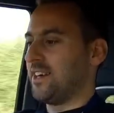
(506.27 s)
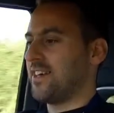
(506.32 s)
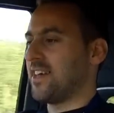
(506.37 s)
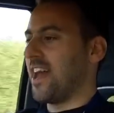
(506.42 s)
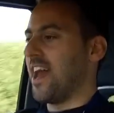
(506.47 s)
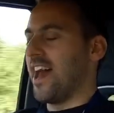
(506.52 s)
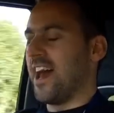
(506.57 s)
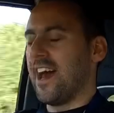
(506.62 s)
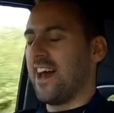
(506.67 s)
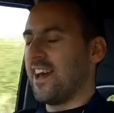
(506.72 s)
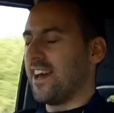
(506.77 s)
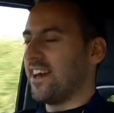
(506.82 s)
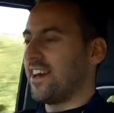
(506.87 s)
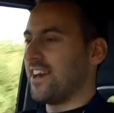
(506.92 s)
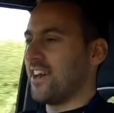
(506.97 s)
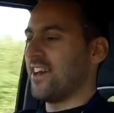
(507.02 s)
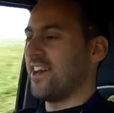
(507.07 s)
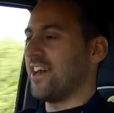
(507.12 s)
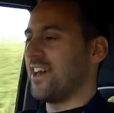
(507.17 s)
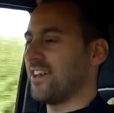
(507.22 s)
yeah,
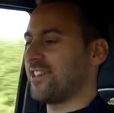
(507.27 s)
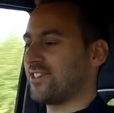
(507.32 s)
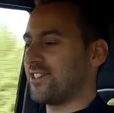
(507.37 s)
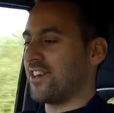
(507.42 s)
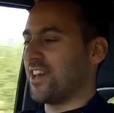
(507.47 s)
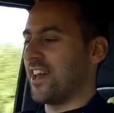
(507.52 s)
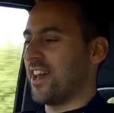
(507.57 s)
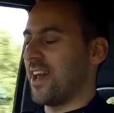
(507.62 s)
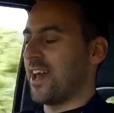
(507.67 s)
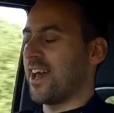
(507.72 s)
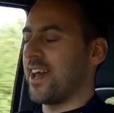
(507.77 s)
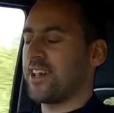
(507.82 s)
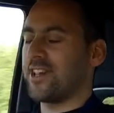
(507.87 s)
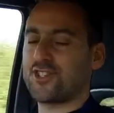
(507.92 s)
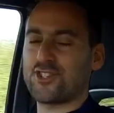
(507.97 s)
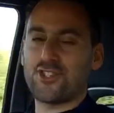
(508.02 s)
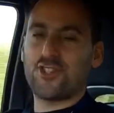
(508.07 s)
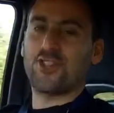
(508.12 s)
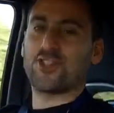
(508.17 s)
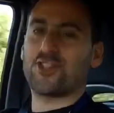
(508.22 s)
it's
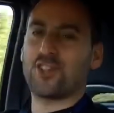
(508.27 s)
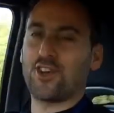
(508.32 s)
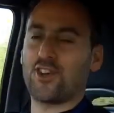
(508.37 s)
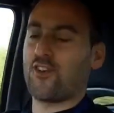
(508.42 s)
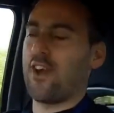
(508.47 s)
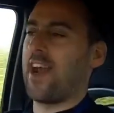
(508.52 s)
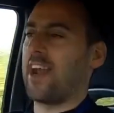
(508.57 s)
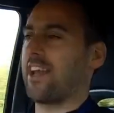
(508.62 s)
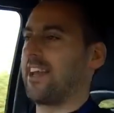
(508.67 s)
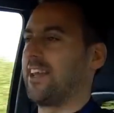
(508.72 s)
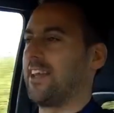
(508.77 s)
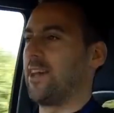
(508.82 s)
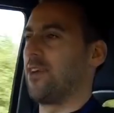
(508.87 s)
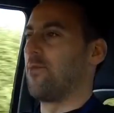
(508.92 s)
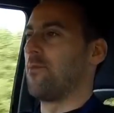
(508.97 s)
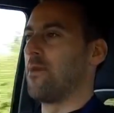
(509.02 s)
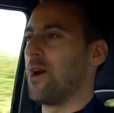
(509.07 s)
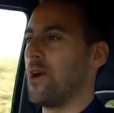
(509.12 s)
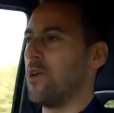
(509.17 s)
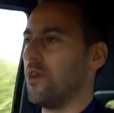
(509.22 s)
just a cracking little
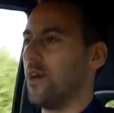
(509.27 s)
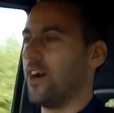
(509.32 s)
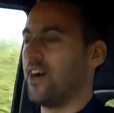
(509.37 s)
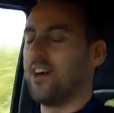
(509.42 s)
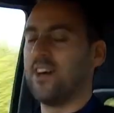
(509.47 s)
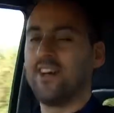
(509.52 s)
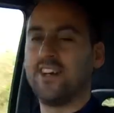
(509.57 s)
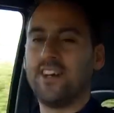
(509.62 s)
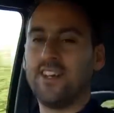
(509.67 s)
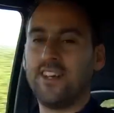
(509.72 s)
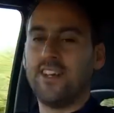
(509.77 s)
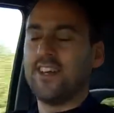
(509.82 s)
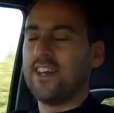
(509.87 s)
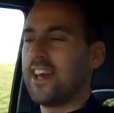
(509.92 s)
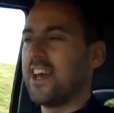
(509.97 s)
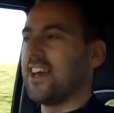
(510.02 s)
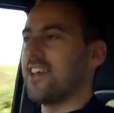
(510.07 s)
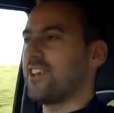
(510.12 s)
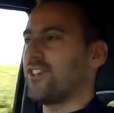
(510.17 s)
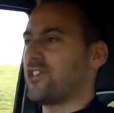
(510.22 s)
motor.
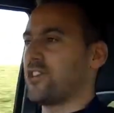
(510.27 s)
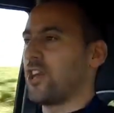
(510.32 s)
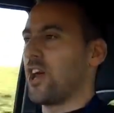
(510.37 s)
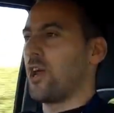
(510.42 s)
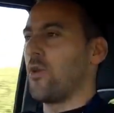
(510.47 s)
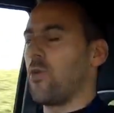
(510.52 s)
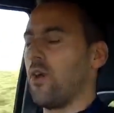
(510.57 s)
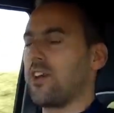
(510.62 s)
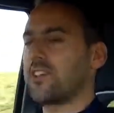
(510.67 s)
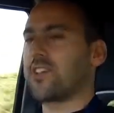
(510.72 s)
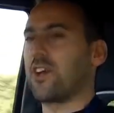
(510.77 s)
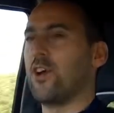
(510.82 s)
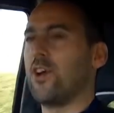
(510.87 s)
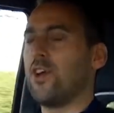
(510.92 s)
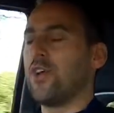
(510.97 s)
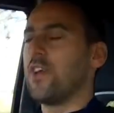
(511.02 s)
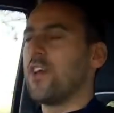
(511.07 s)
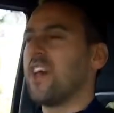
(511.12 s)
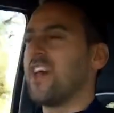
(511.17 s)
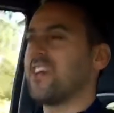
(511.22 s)
Do you know what?
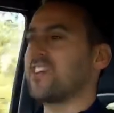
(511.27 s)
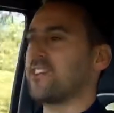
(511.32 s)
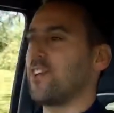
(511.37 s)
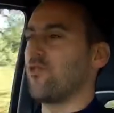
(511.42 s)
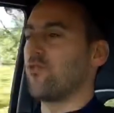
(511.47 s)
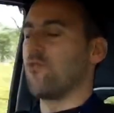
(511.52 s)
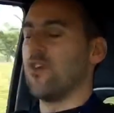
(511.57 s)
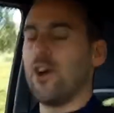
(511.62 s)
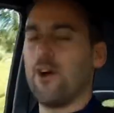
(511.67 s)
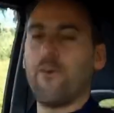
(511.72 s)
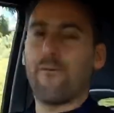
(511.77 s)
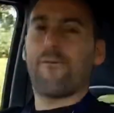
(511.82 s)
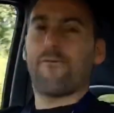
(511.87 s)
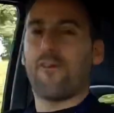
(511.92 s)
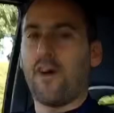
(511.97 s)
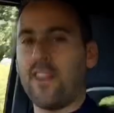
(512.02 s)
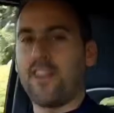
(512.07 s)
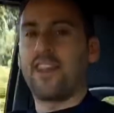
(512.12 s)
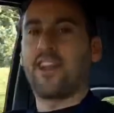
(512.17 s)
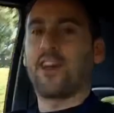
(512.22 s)
It's a real
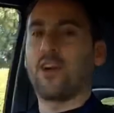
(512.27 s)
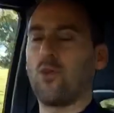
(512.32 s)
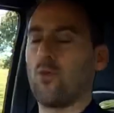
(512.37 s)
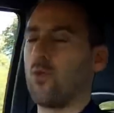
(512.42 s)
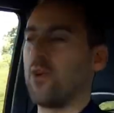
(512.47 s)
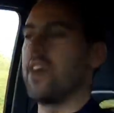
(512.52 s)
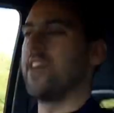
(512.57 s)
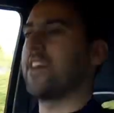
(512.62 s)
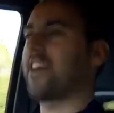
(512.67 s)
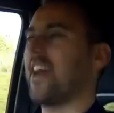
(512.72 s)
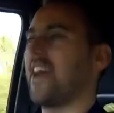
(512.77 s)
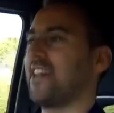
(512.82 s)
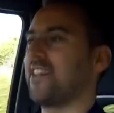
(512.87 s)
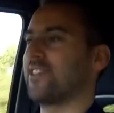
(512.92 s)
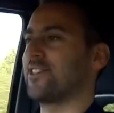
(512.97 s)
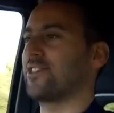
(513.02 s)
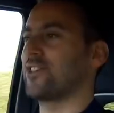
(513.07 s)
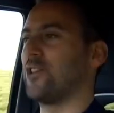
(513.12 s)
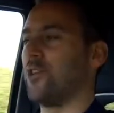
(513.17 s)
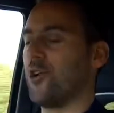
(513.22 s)
fun little
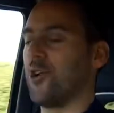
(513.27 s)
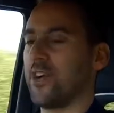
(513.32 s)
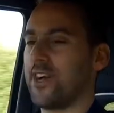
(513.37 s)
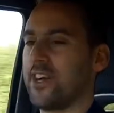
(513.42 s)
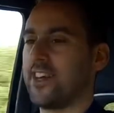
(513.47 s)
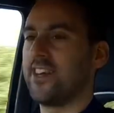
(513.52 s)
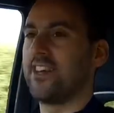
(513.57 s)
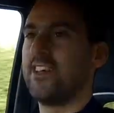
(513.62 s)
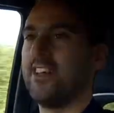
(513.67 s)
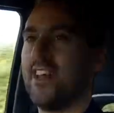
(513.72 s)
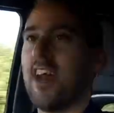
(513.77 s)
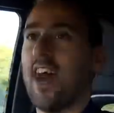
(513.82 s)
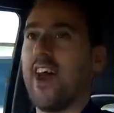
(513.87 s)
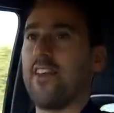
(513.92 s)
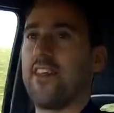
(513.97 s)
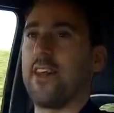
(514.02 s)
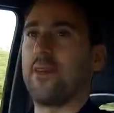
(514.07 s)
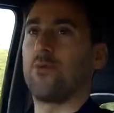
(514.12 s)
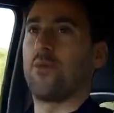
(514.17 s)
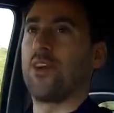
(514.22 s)
weekend toy.
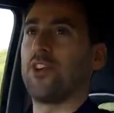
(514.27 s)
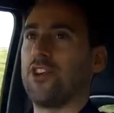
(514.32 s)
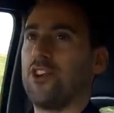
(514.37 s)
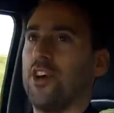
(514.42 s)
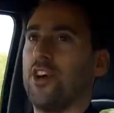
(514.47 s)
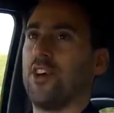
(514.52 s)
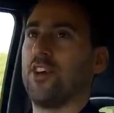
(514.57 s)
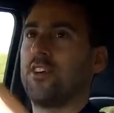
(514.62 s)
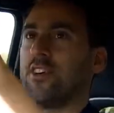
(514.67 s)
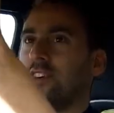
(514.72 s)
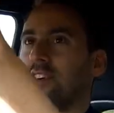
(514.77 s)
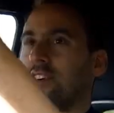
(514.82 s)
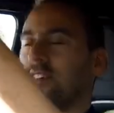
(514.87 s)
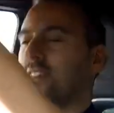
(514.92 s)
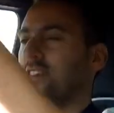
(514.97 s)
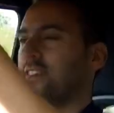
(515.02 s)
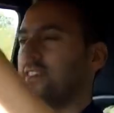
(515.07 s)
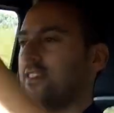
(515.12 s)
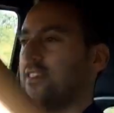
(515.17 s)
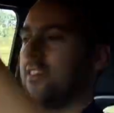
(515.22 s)
And then when
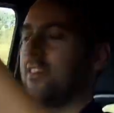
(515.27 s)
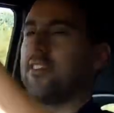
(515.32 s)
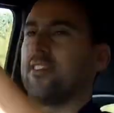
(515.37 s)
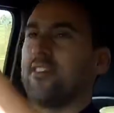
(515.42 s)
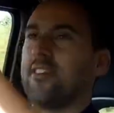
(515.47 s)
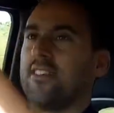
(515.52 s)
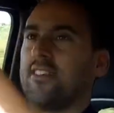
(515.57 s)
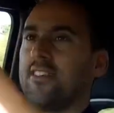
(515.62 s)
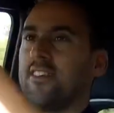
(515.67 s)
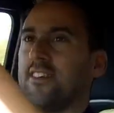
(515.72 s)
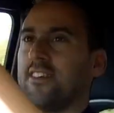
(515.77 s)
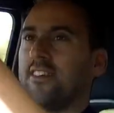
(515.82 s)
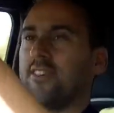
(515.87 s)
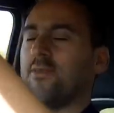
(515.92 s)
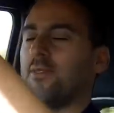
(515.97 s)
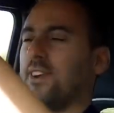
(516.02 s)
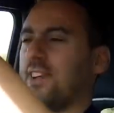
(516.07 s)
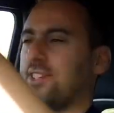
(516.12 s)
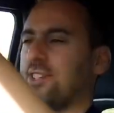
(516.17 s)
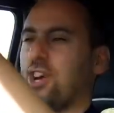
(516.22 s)

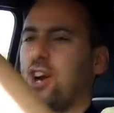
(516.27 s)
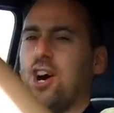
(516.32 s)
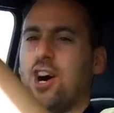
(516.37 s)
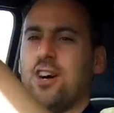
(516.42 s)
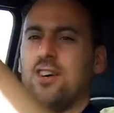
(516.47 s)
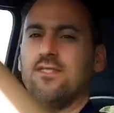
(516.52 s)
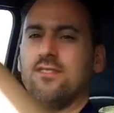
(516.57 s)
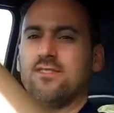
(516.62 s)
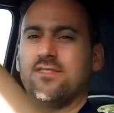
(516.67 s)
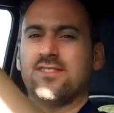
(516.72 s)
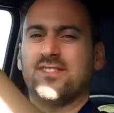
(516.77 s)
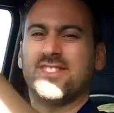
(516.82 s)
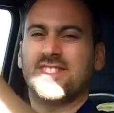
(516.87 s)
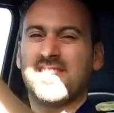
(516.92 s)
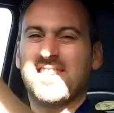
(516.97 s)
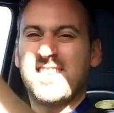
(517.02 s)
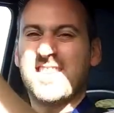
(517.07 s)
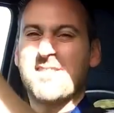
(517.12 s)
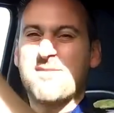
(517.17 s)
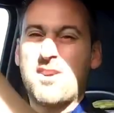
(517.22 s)
it's hot,
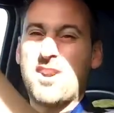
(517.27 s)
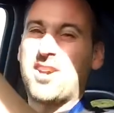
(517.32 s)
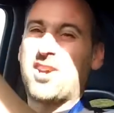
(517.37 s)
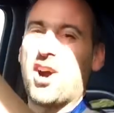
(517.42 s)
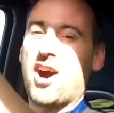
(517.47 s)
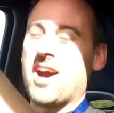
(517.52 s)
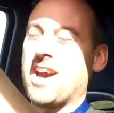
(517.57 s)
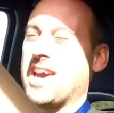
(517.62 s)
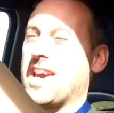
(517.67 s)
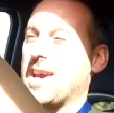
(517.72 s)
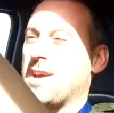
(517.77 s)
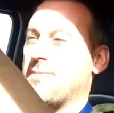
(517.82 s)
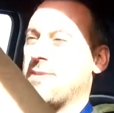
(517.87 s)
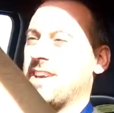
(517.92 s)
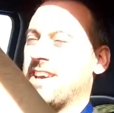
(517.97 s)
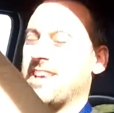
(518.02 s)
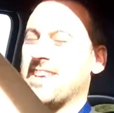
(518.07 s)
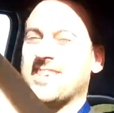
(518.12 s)
but you can't hear me,